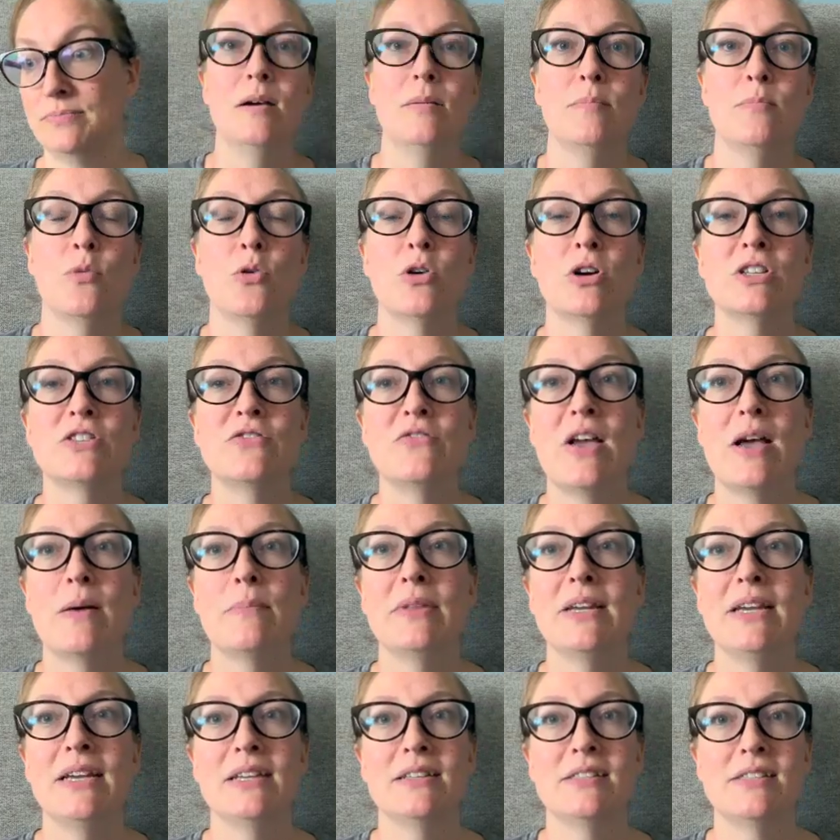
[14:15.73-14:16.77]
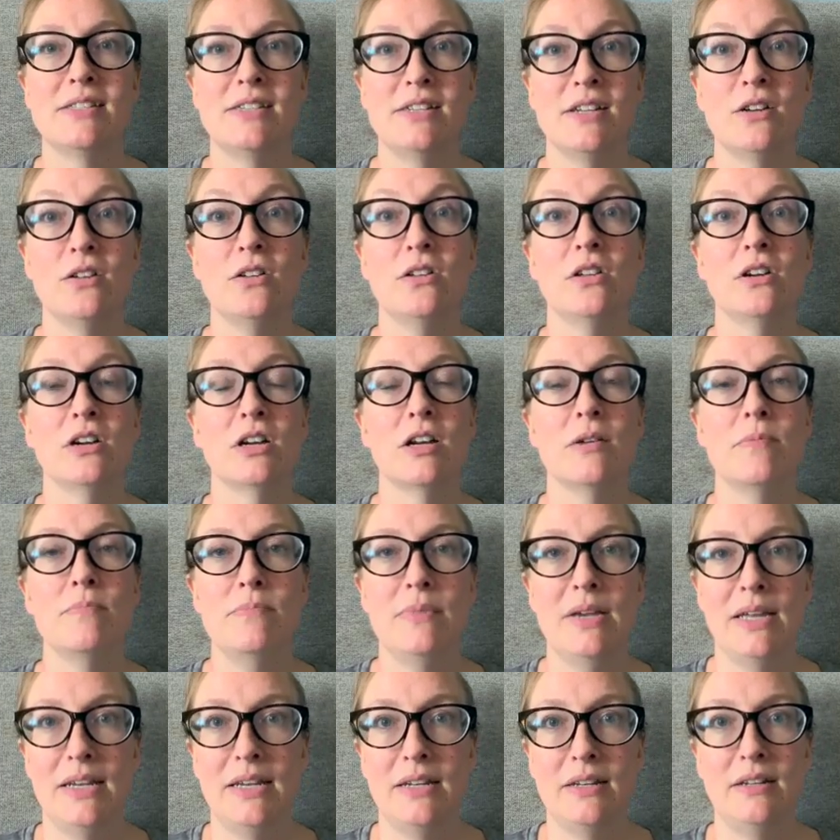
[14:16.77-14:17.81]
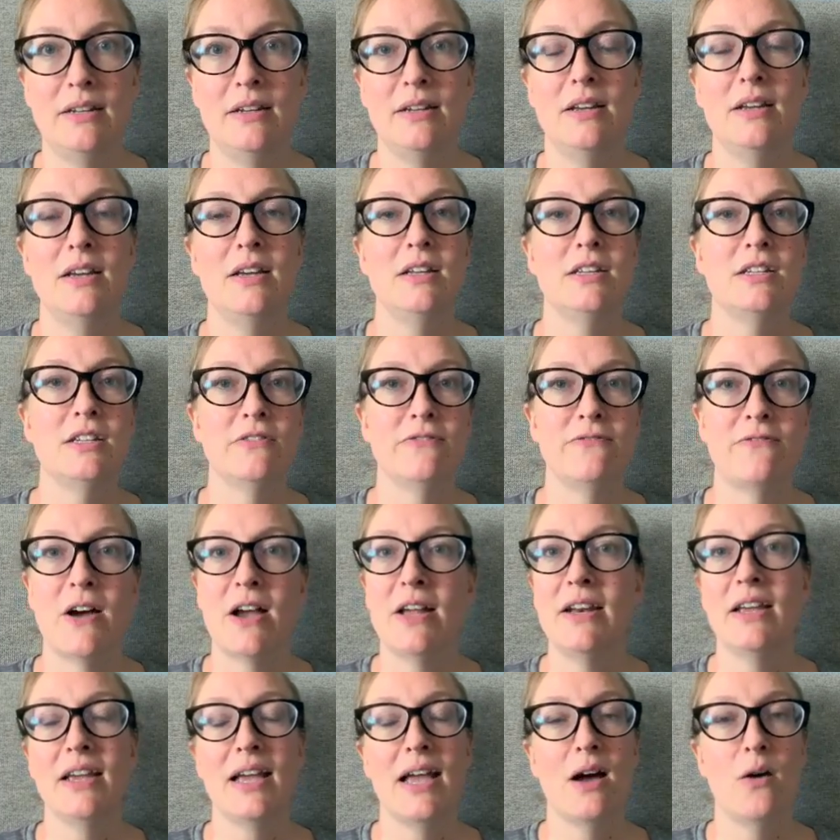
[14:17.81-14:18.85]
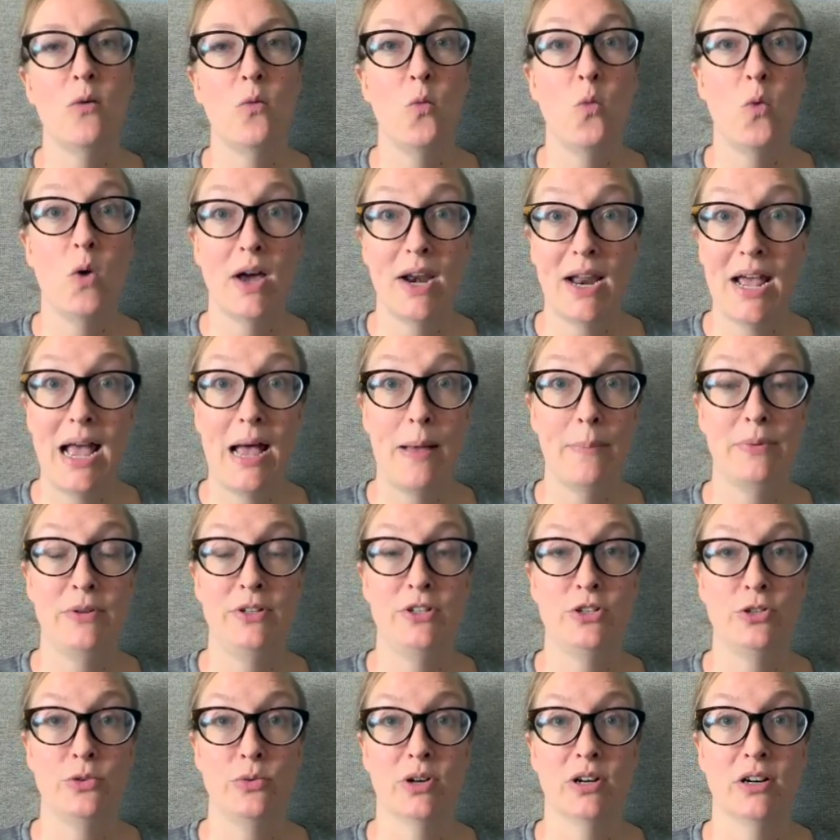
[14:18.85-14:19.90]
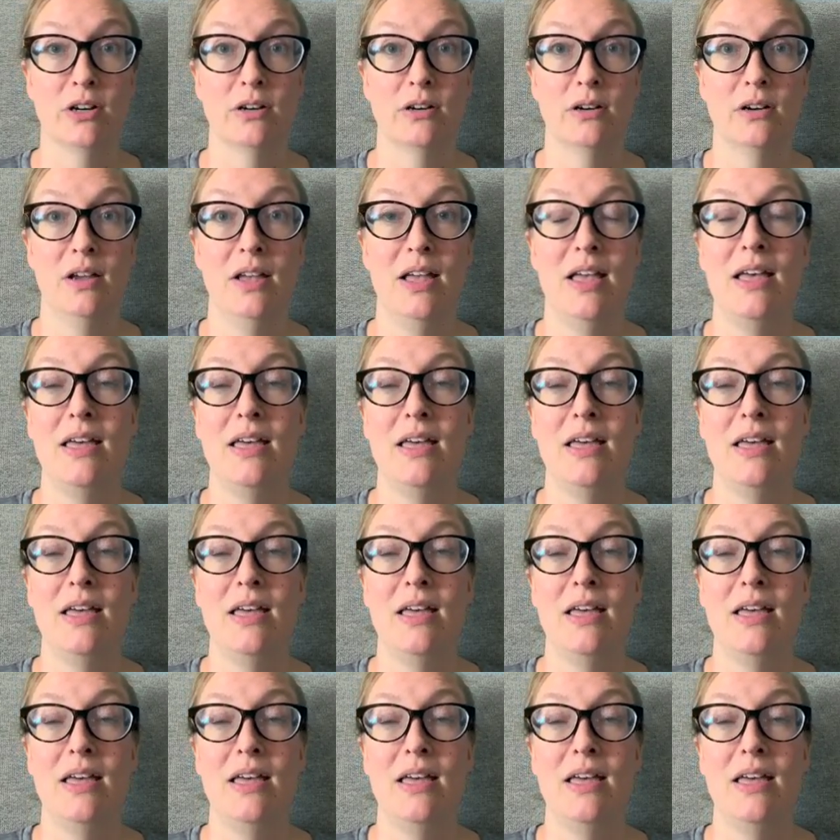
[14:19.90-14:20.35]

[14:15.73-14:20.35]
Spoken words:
Maura's family is still committed to finding out what happened to her.